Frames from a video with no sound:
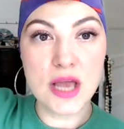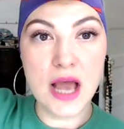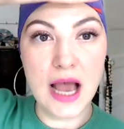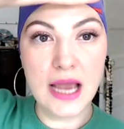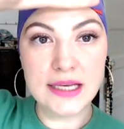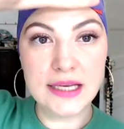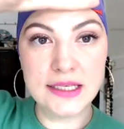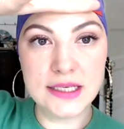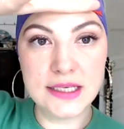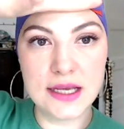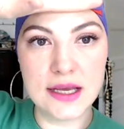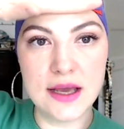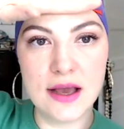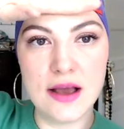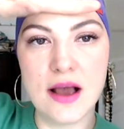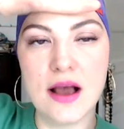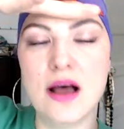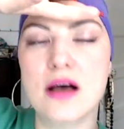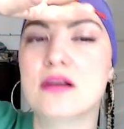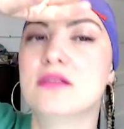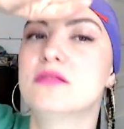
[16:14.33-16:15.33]
Idea
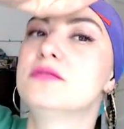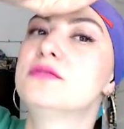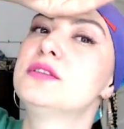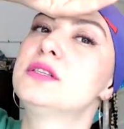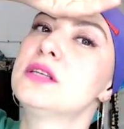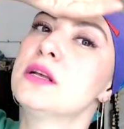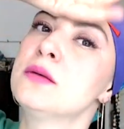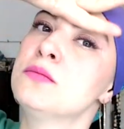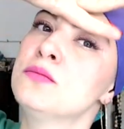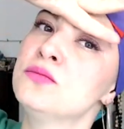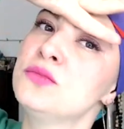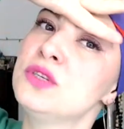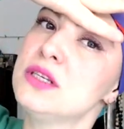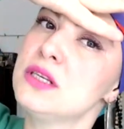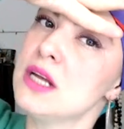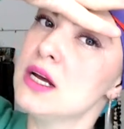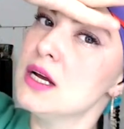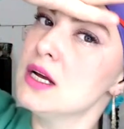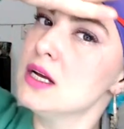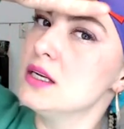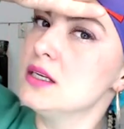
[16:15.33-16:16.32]
of some
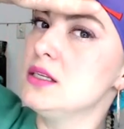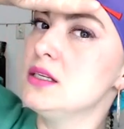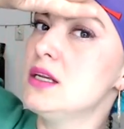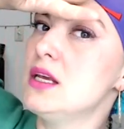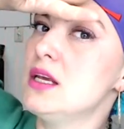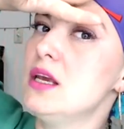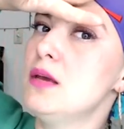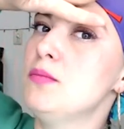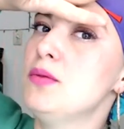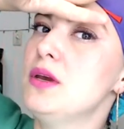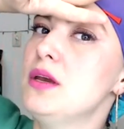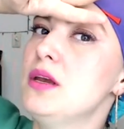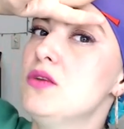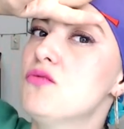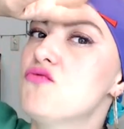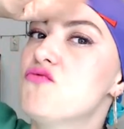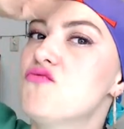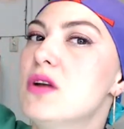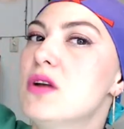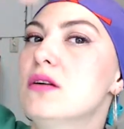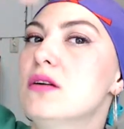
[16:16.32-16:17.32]

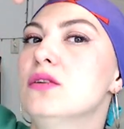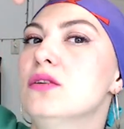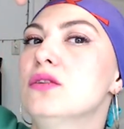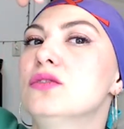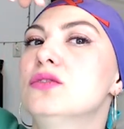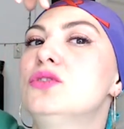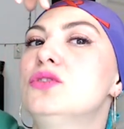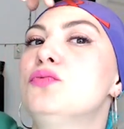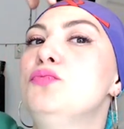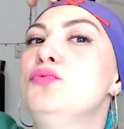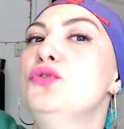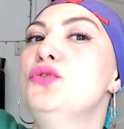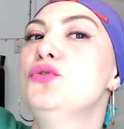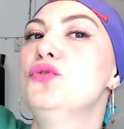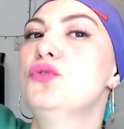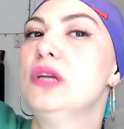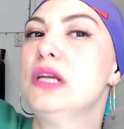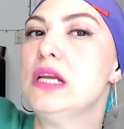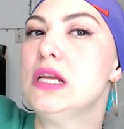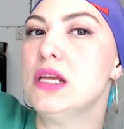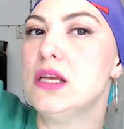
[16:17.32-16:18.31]
TB-riddled
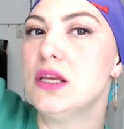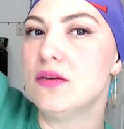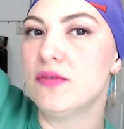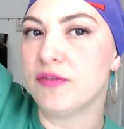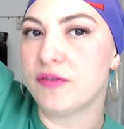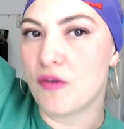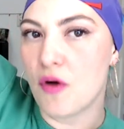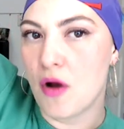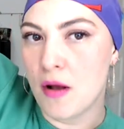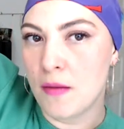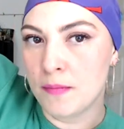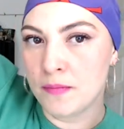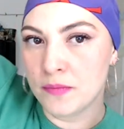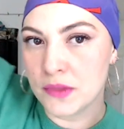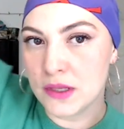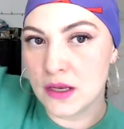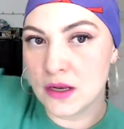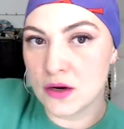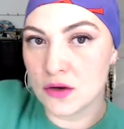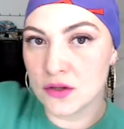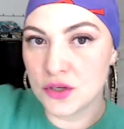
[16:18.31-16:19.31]
beauty from,
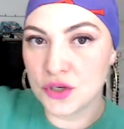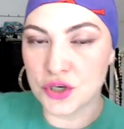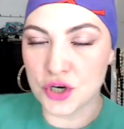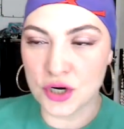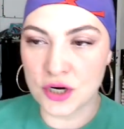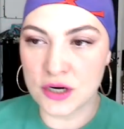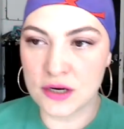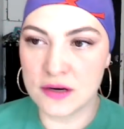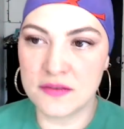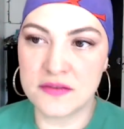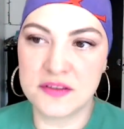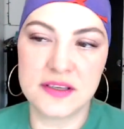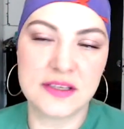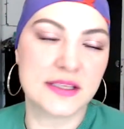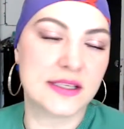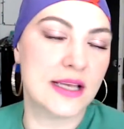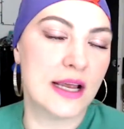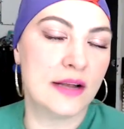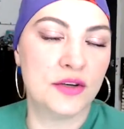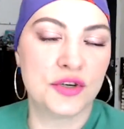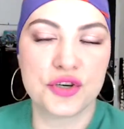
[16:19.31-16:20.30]
you know, the turn of the
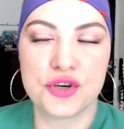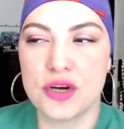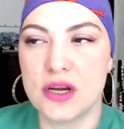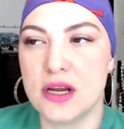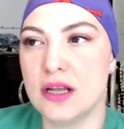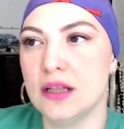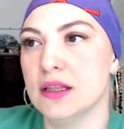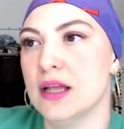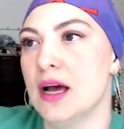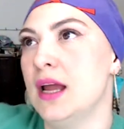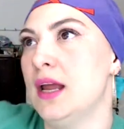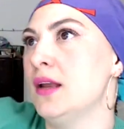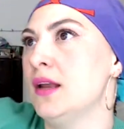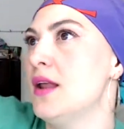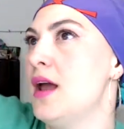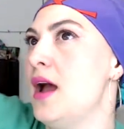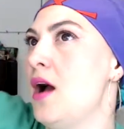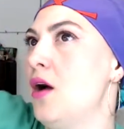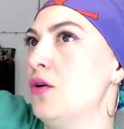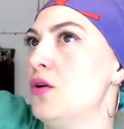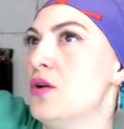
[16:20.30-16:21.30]
century, lying
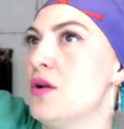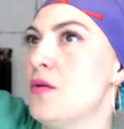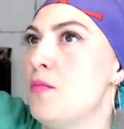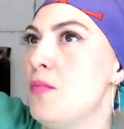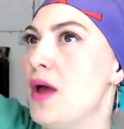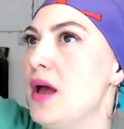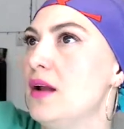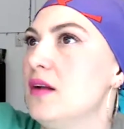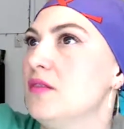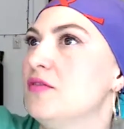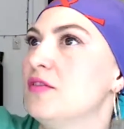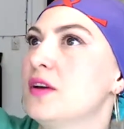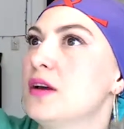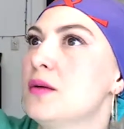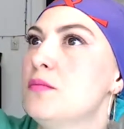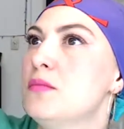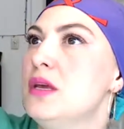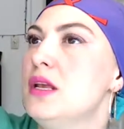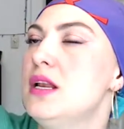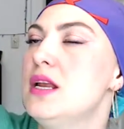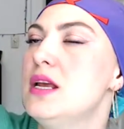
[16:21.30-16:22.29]
down on a bed of
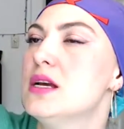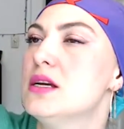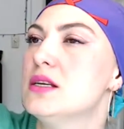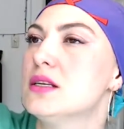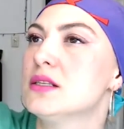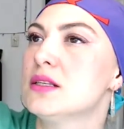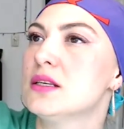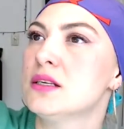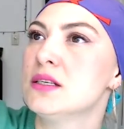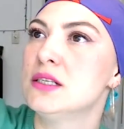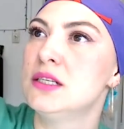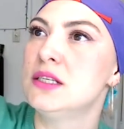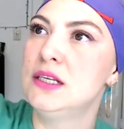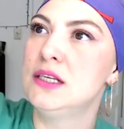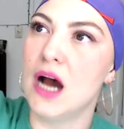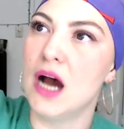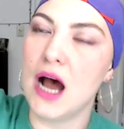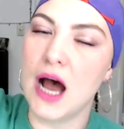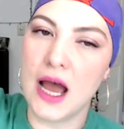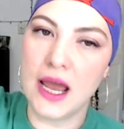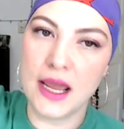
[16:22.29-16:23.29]
camellias and
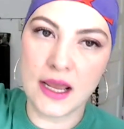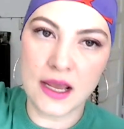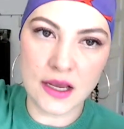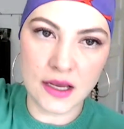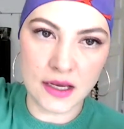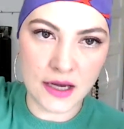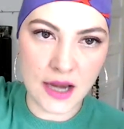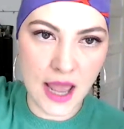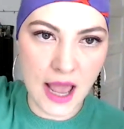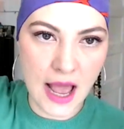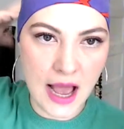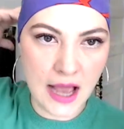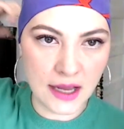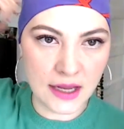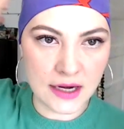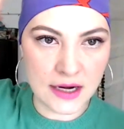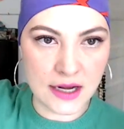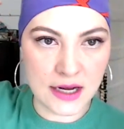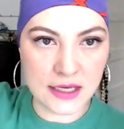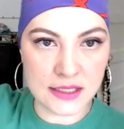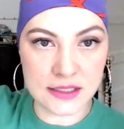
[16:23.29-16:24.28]
dying and
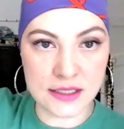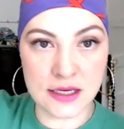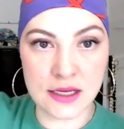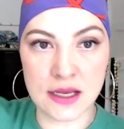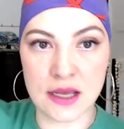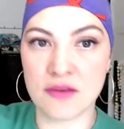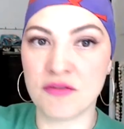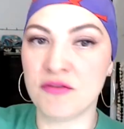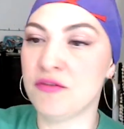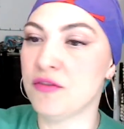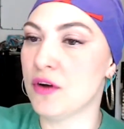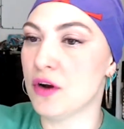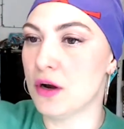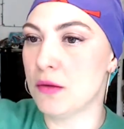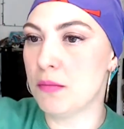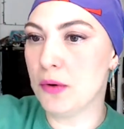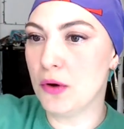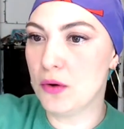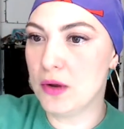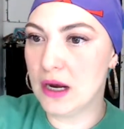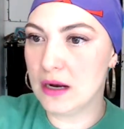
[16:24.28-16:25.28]
agonizing and
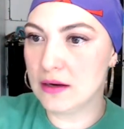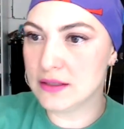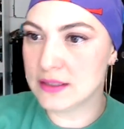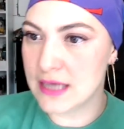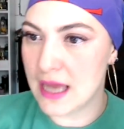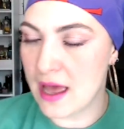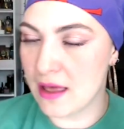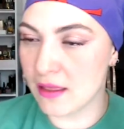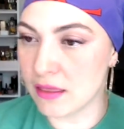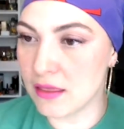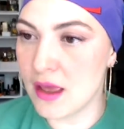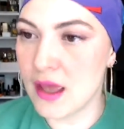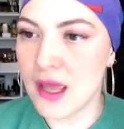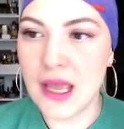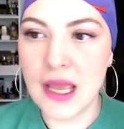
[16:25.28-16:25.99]
very poetic death.